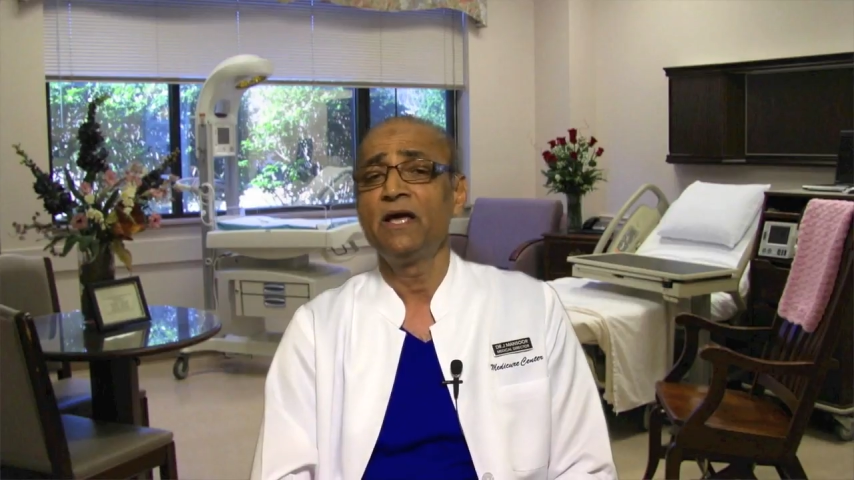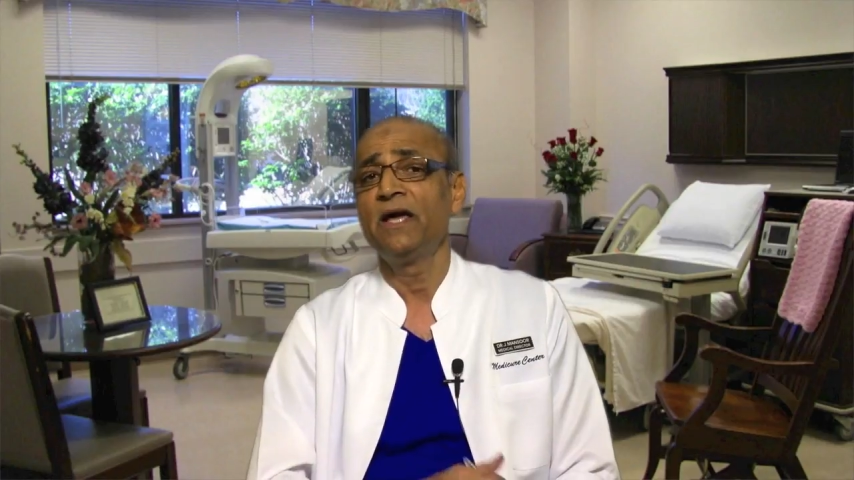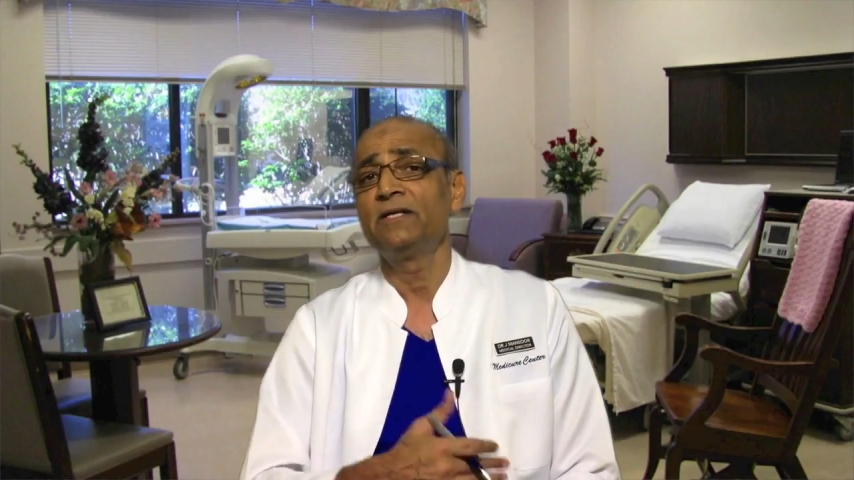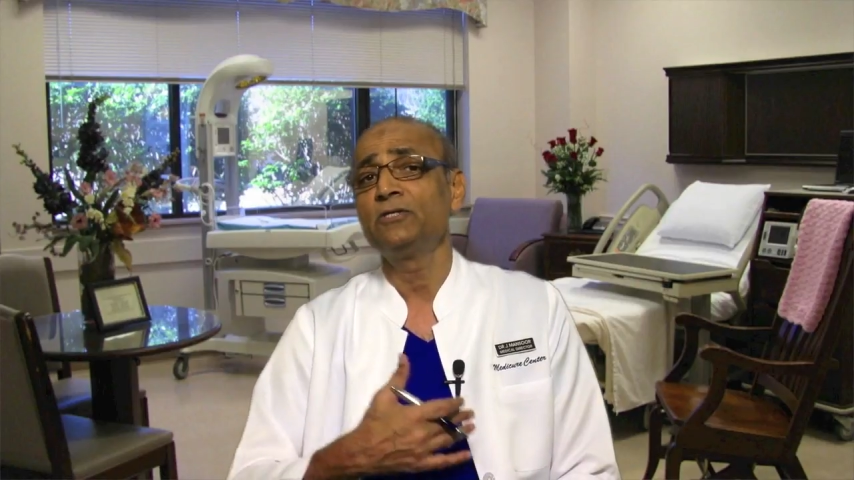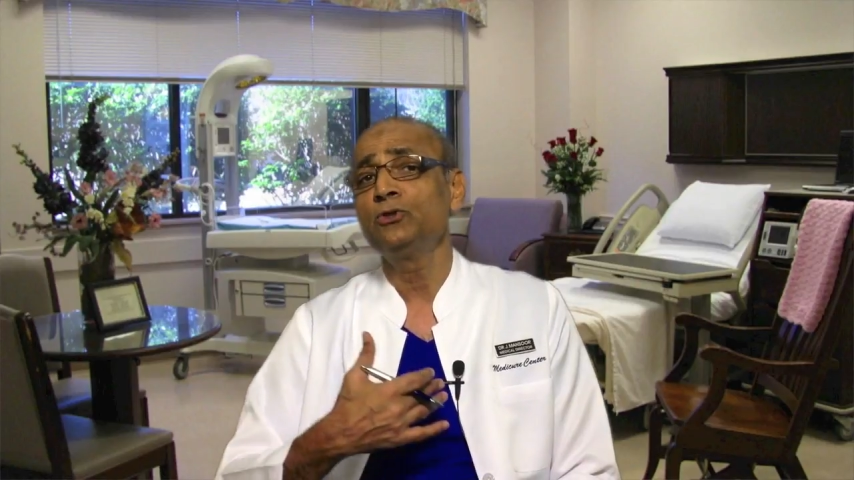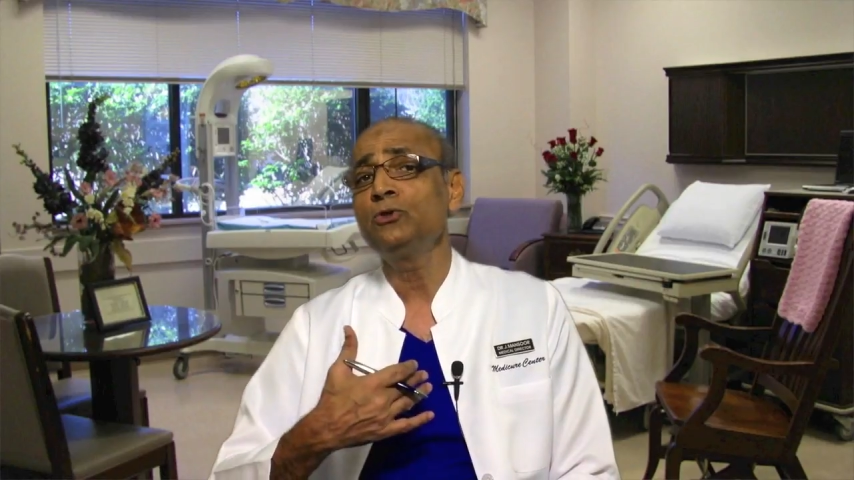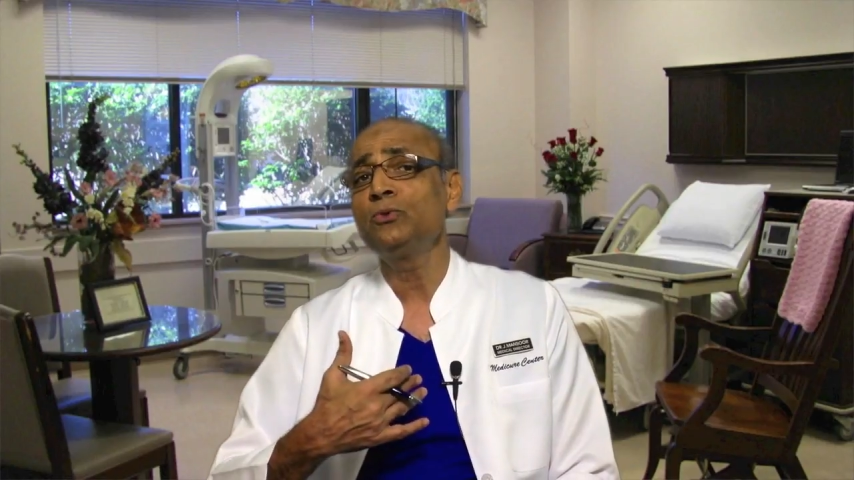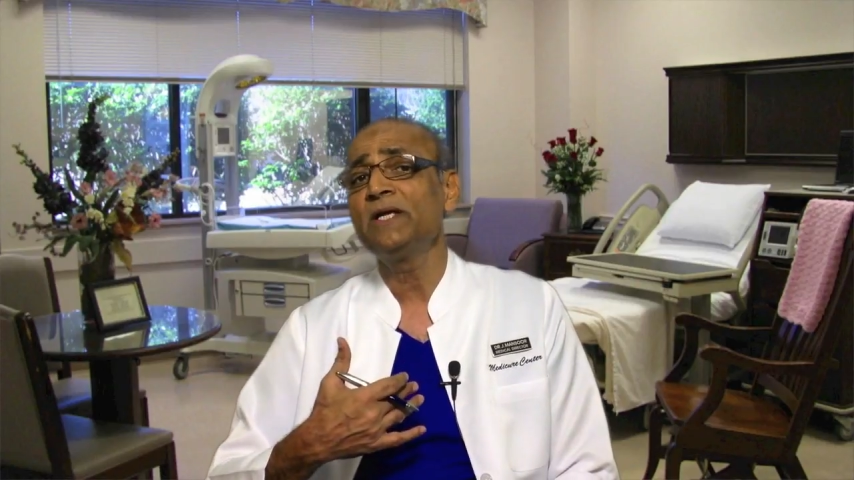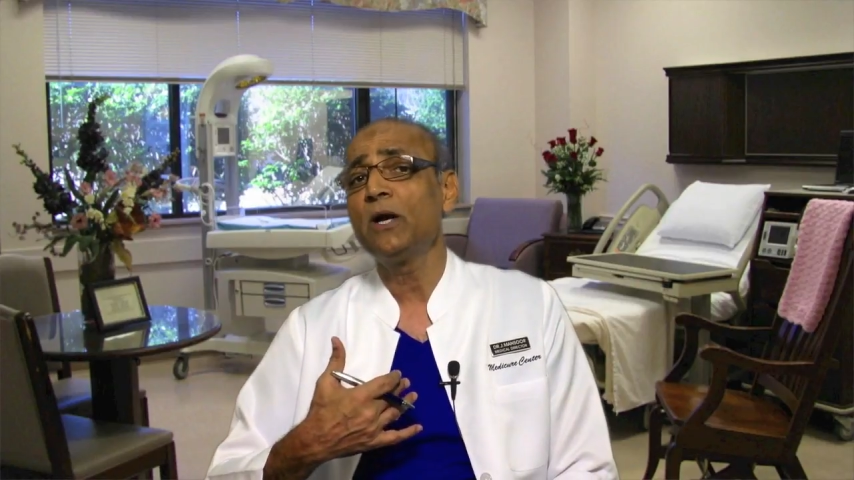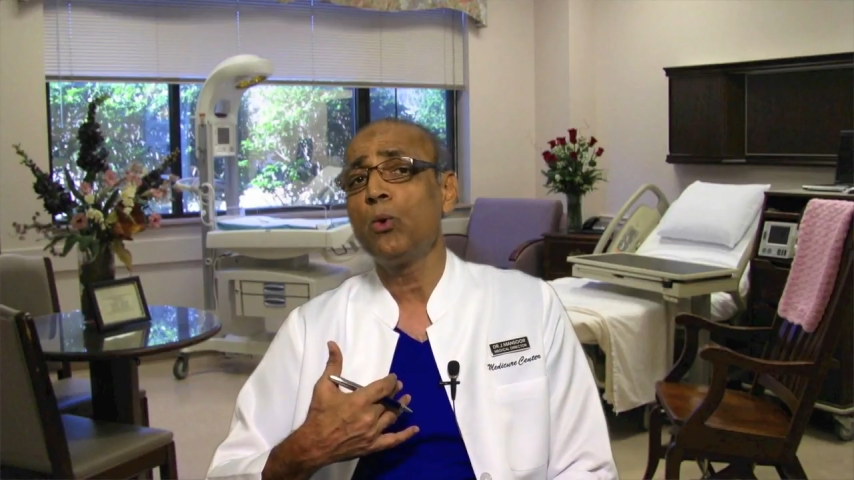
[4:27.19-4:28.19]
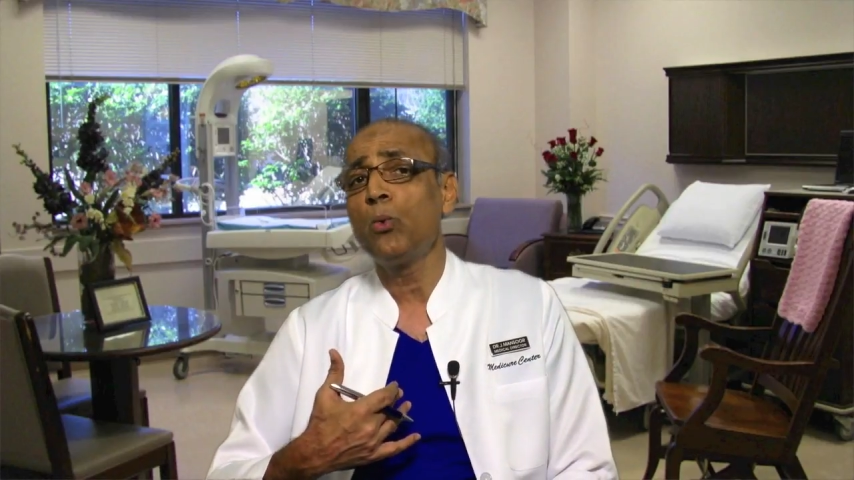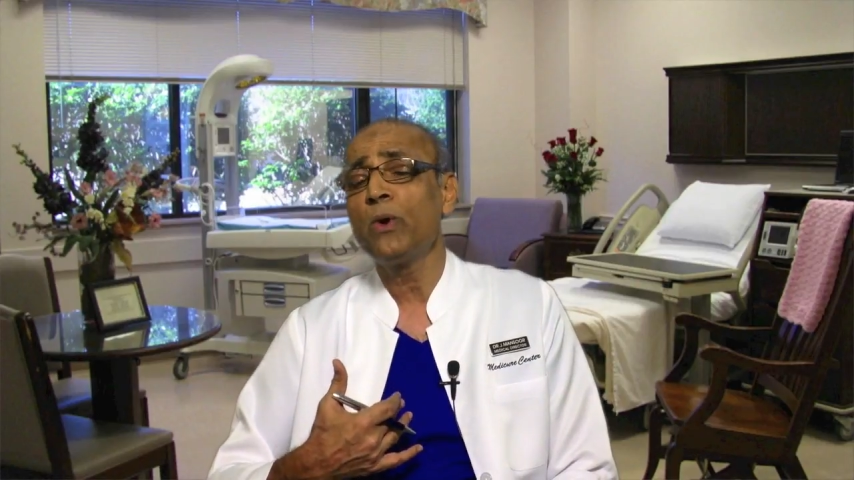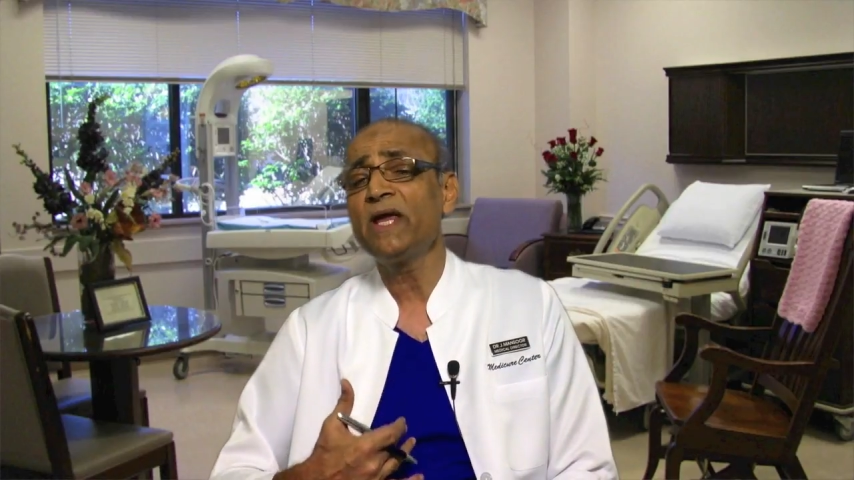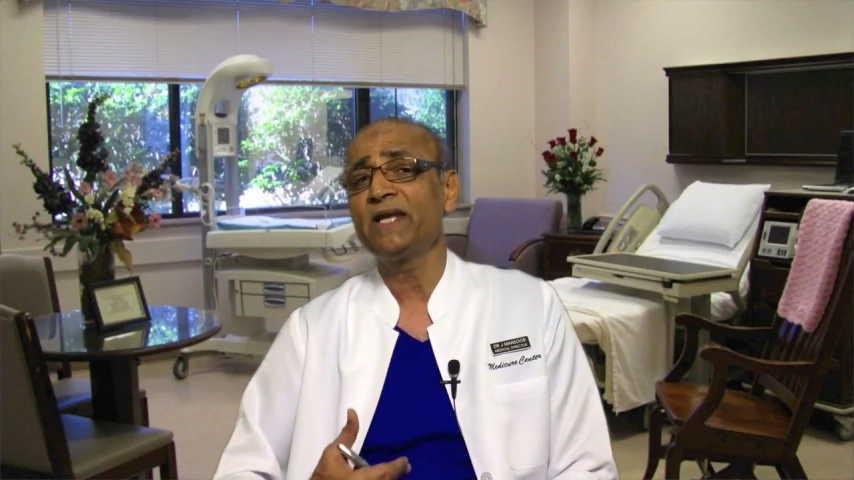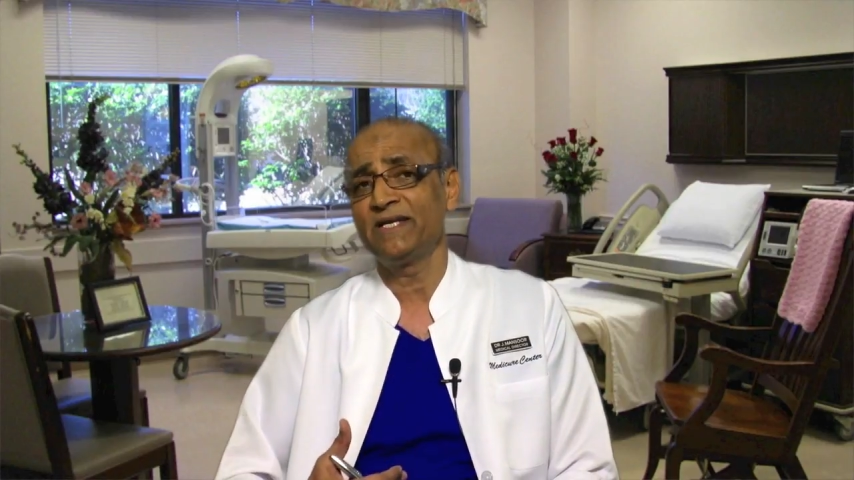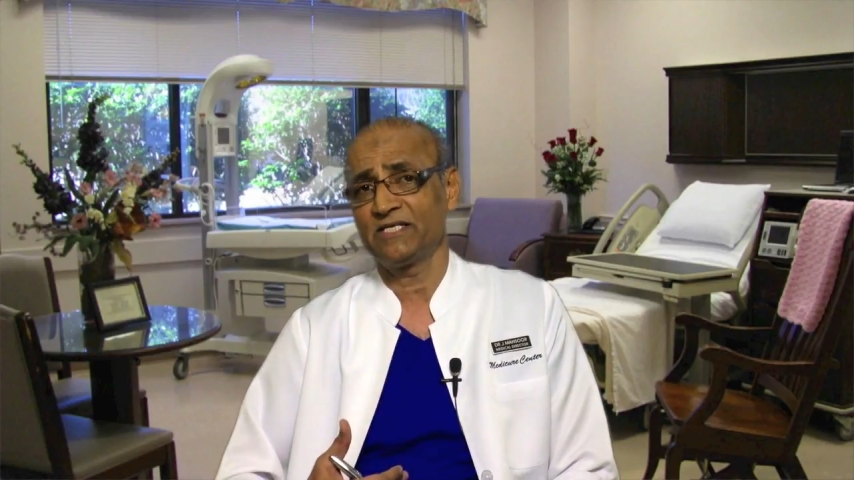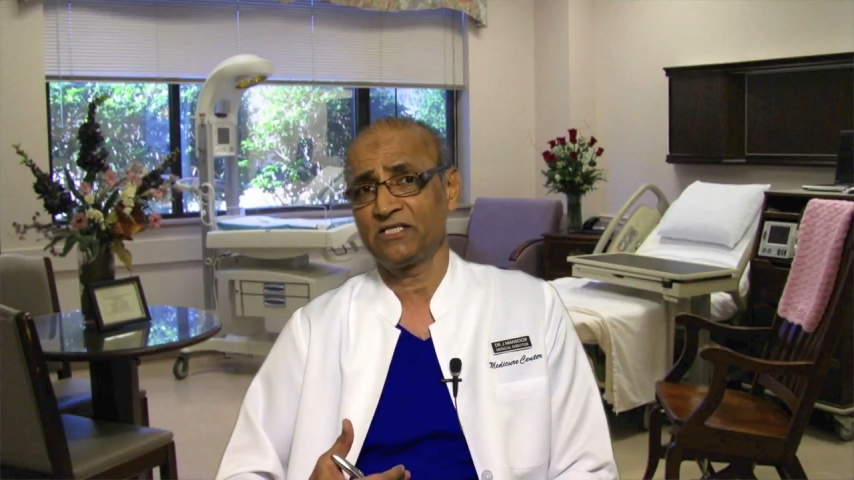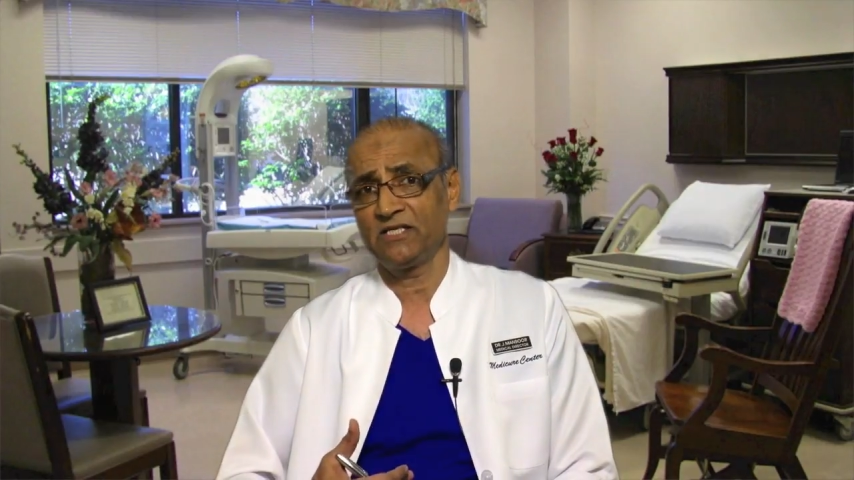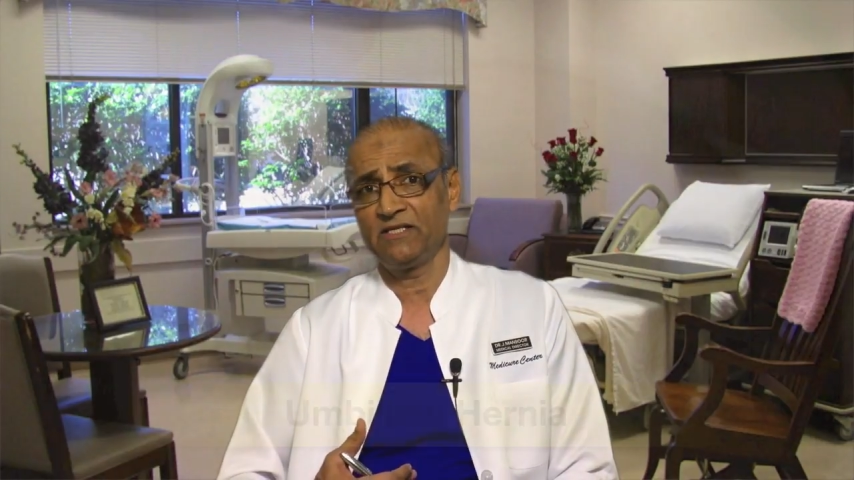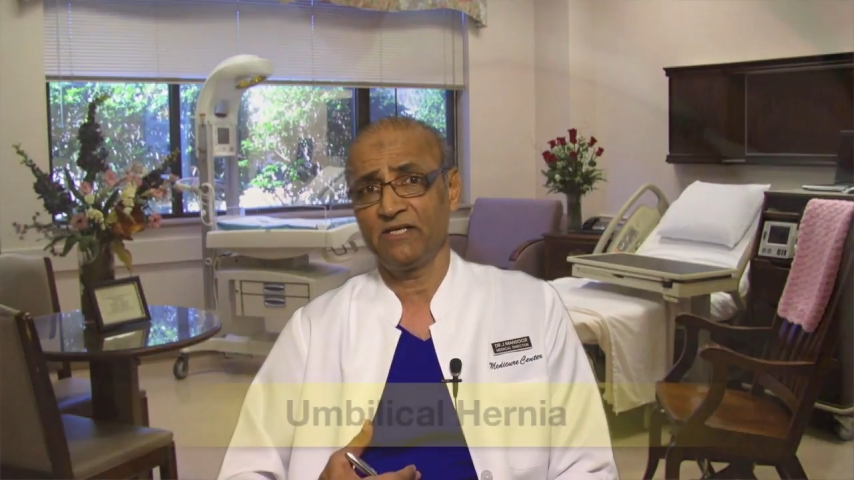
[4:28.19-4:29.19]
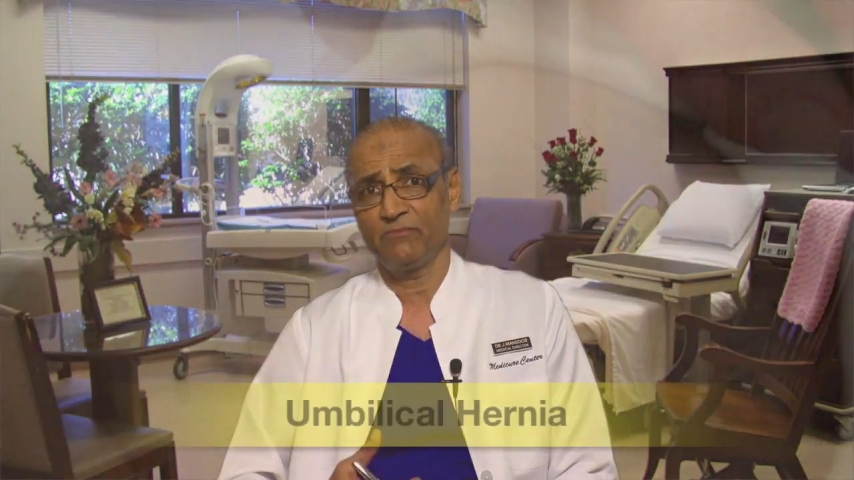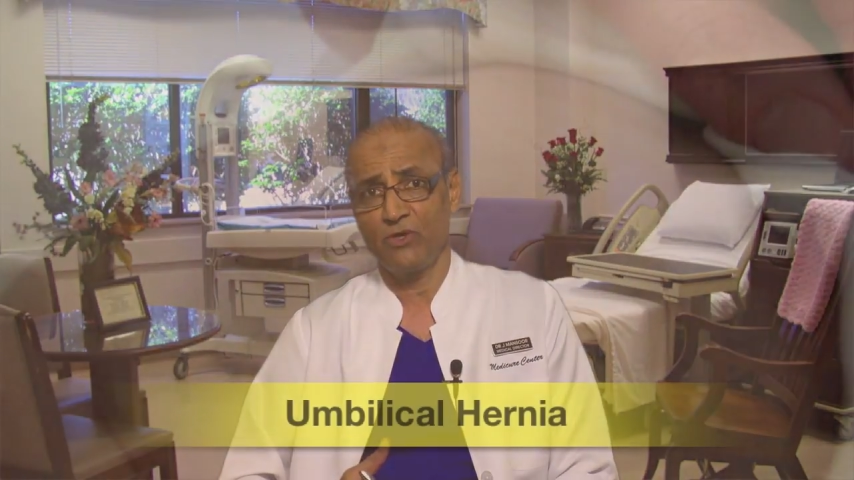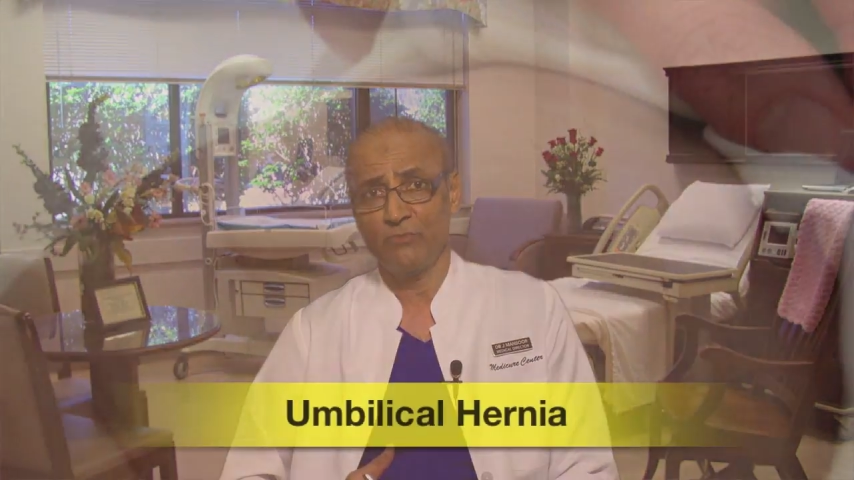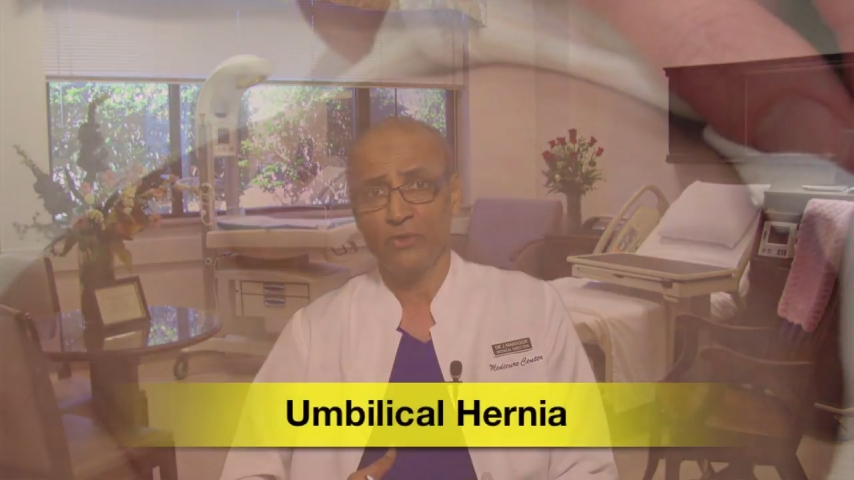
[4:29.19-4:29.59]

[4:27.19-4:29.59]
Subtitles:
It is usually a weakness in the abdominal